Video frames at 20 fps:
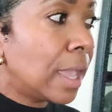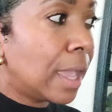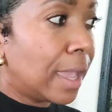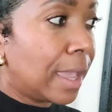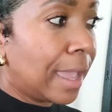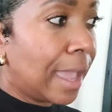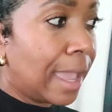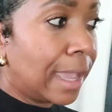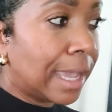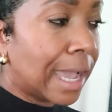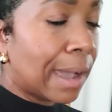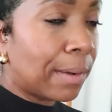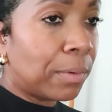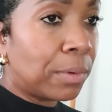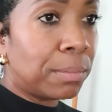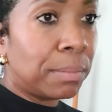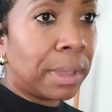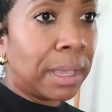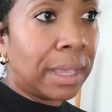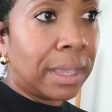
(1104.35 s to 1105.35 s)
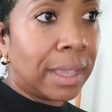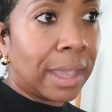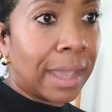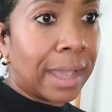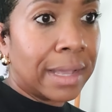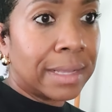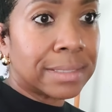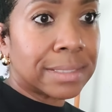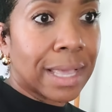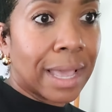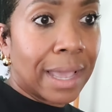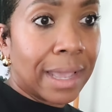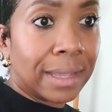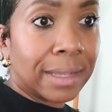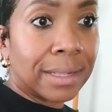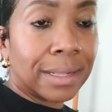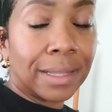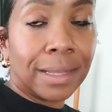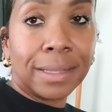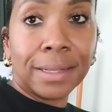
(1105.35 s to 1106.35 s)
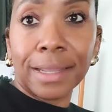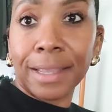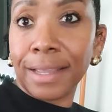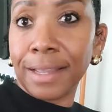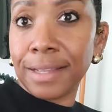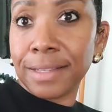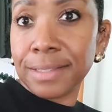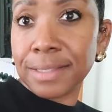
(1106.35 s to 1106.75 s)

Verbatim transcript: and hang out with me as I clean and